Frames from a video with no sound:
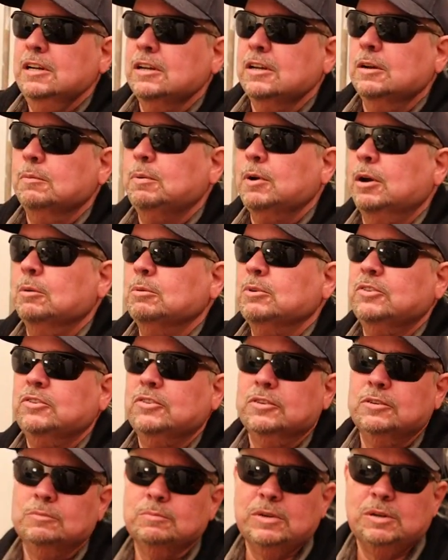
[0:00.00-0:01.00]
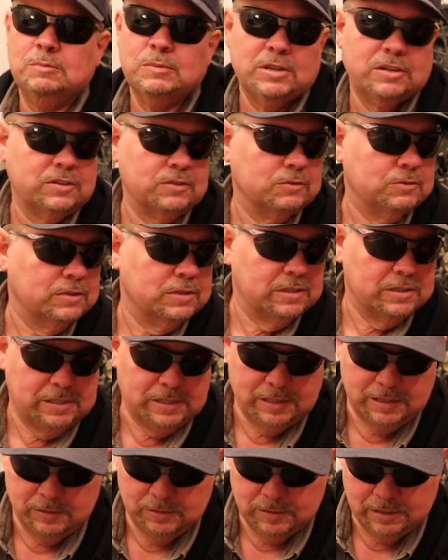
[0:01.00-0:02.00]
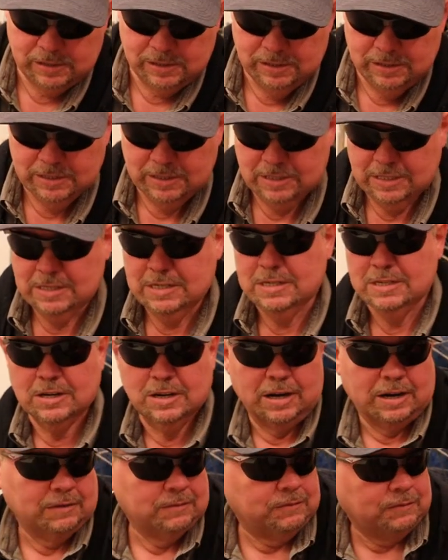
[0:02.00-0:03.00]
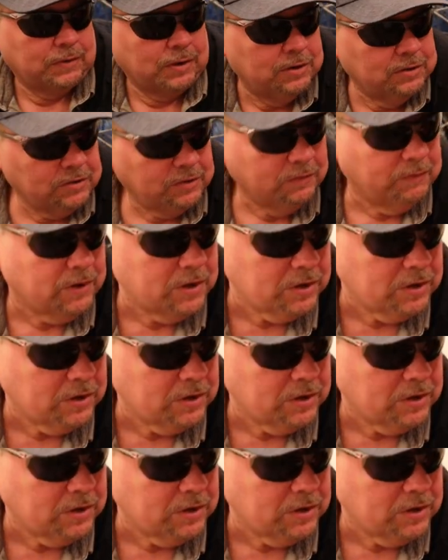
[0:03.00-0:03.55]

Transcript: you probably shouldn't be messing with it anyway. Alright, first of